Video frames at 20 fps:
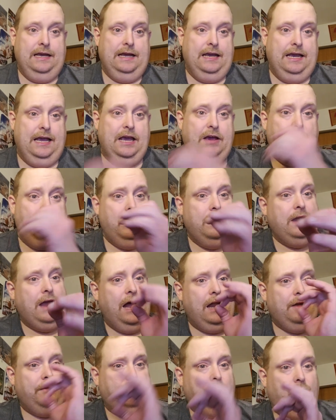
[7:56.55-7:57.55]
he would
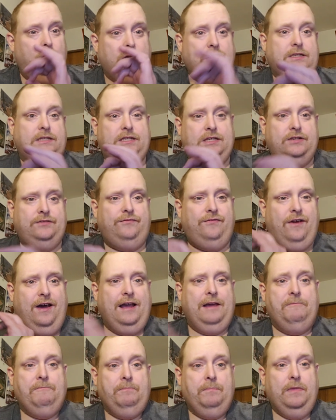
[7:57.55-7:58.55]
not have lost this
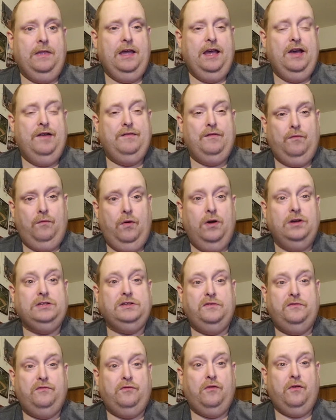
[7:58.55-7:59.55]
fight if it
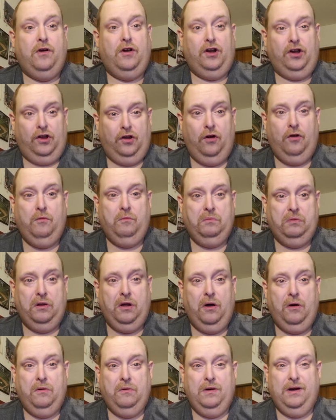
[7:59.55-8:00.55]
wasn't for a low
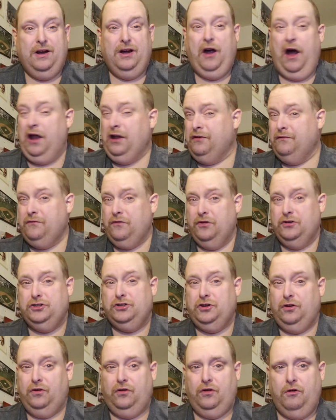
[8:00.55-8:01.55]
blow, a
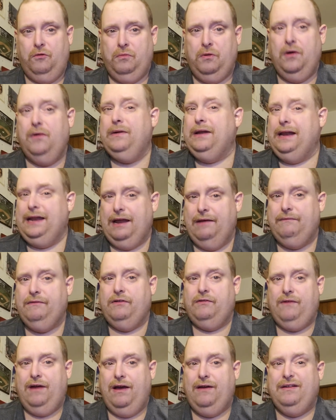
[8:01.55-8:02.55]
controversial low blow in the
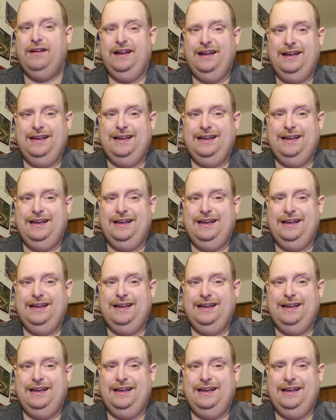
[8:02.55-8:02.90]
11th round.